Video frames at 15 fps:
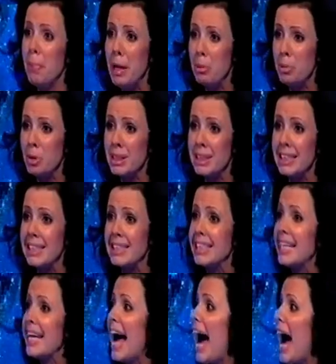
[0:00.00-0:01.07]
people didn't
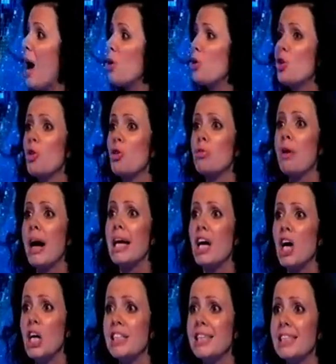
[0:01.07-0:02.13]
see how great
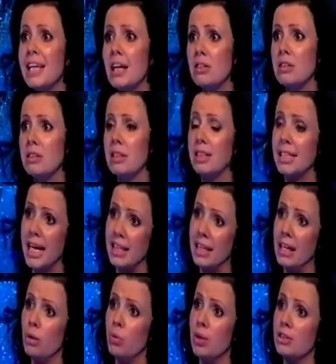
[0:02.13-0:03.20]
her salsa
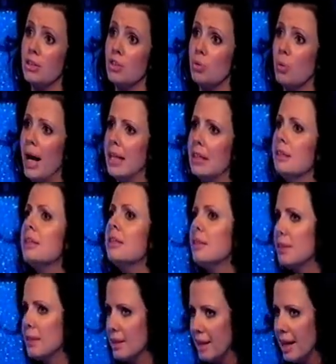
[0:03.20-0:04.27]
technique was as well.
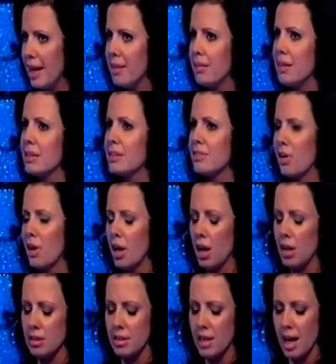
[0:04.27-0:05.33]
In this for a
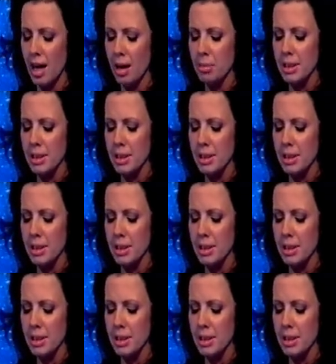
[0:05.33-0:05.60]
long time.